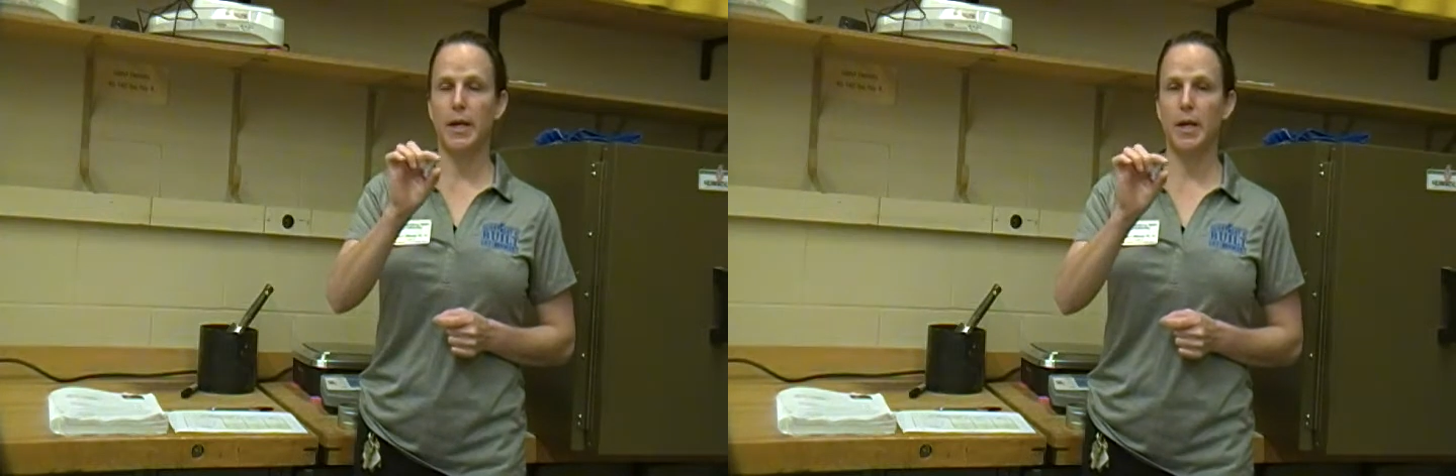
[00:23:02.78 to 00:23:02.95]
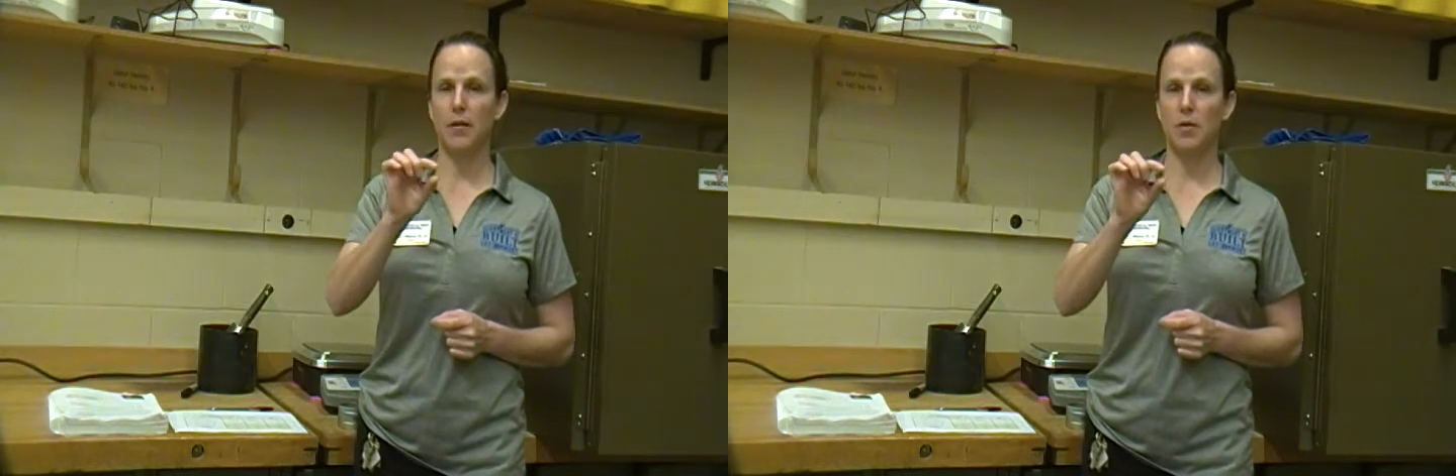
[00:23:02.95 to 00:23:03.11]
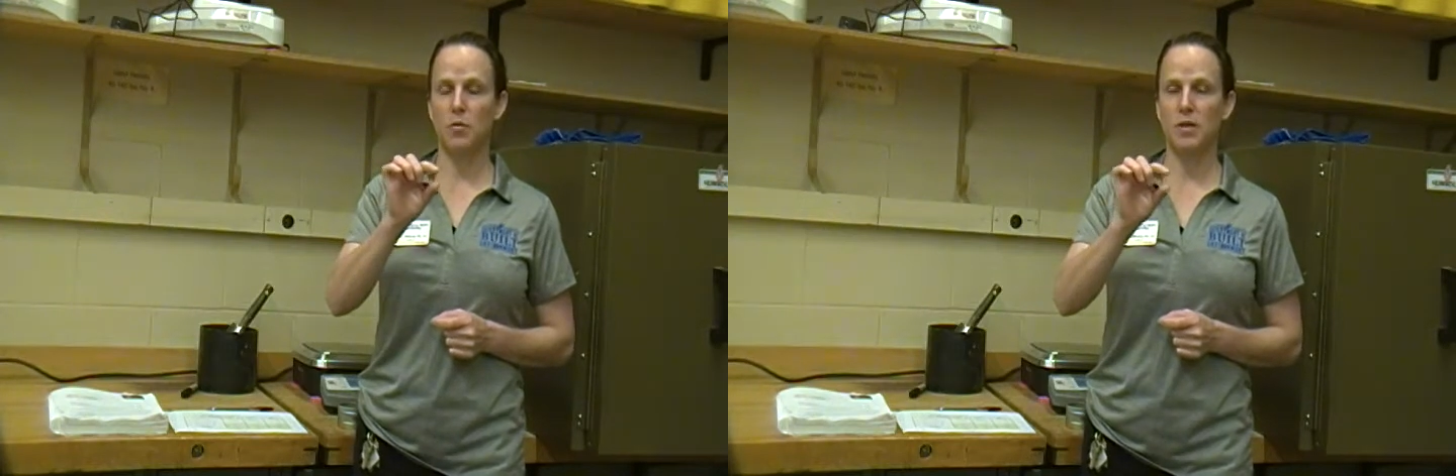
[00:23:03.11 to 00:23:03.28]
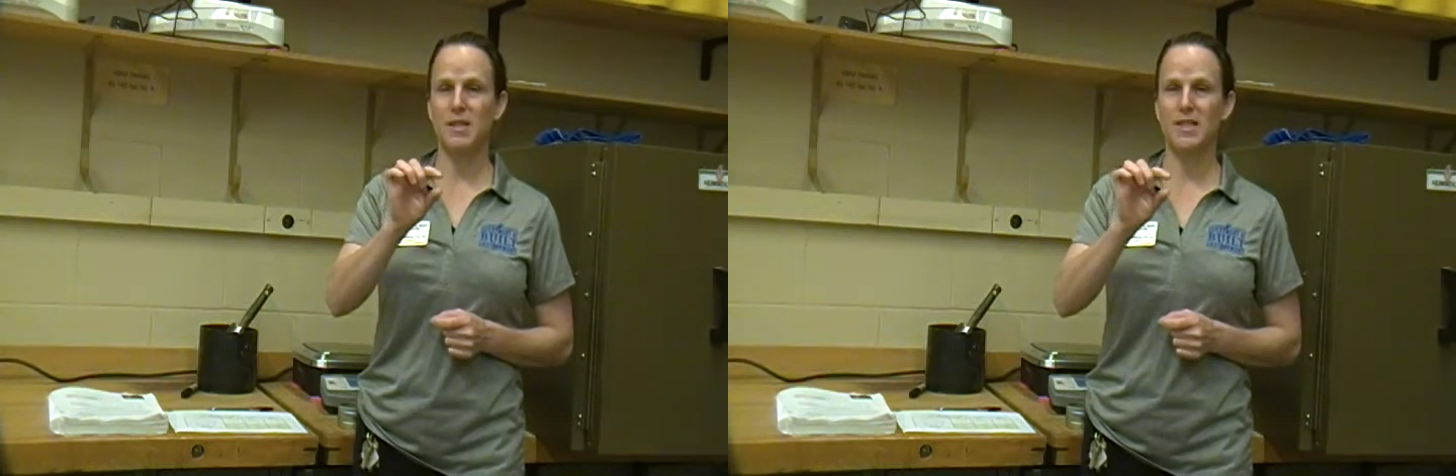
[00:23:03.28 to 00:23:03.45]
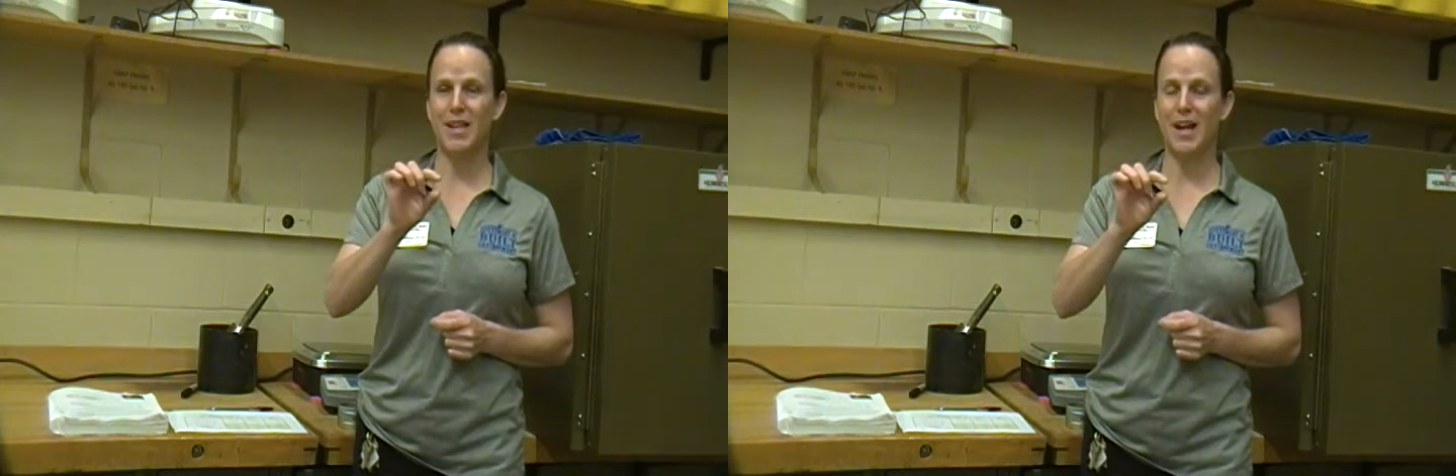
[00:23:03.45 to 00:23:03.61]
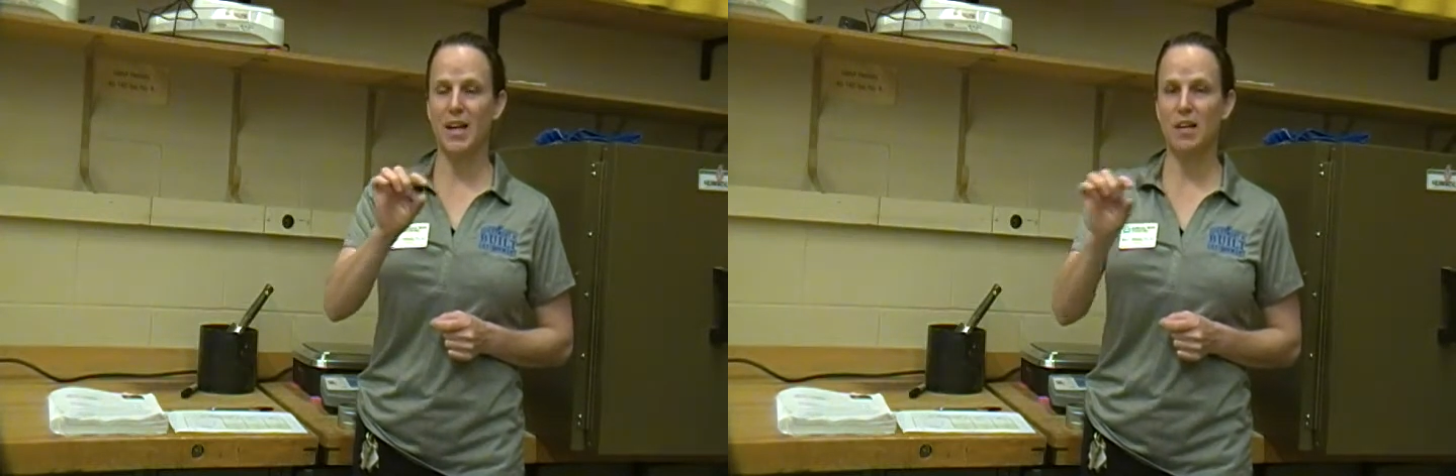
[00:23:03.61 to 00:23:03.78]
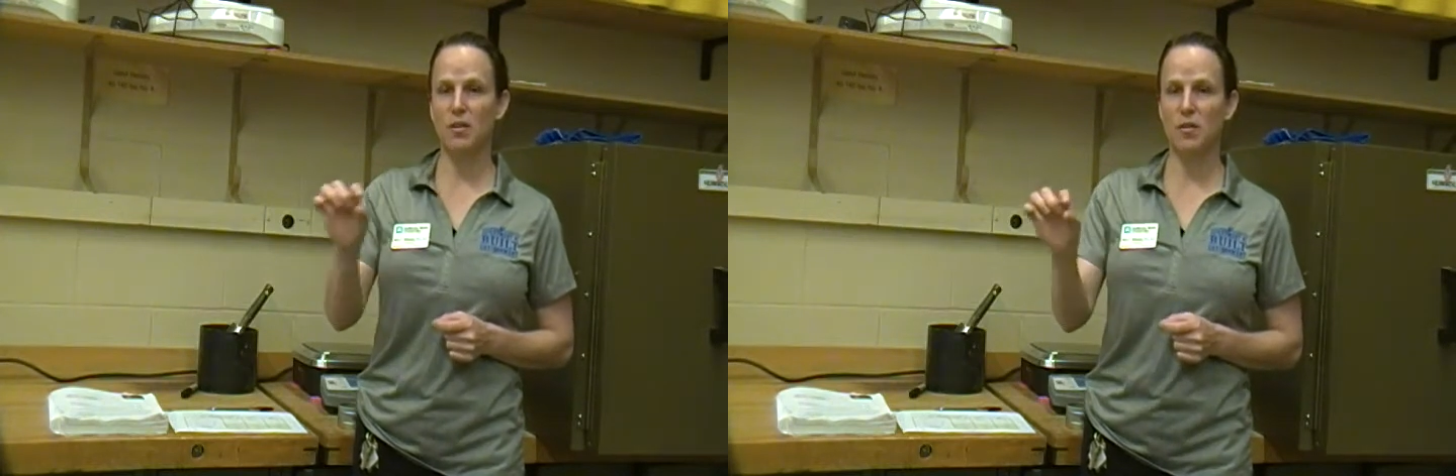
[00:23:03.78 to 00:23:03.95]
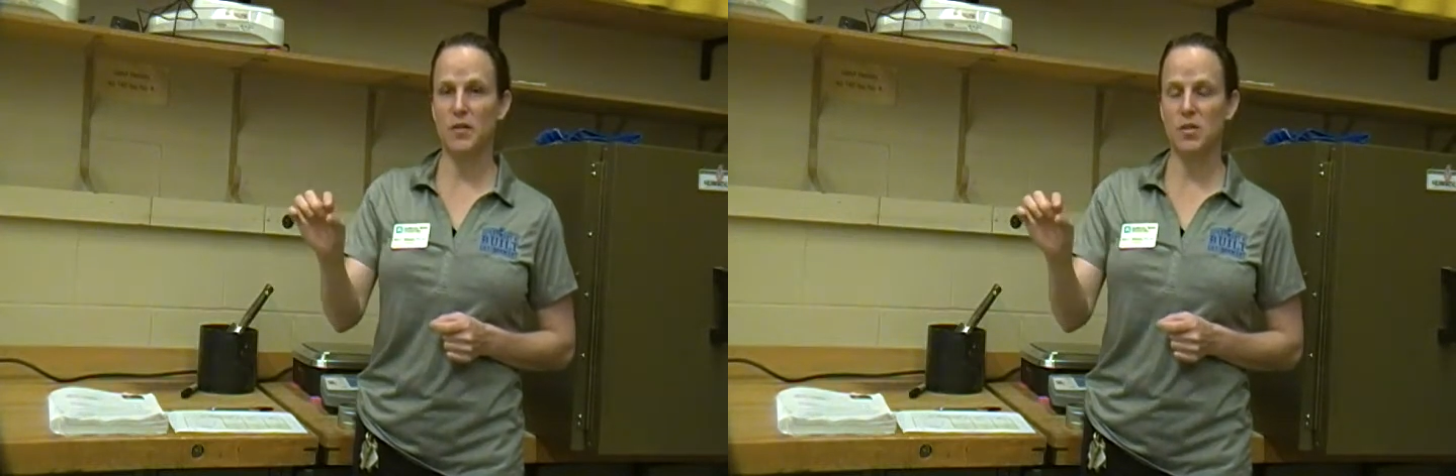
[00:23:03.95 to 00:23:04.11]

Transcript: In other words, title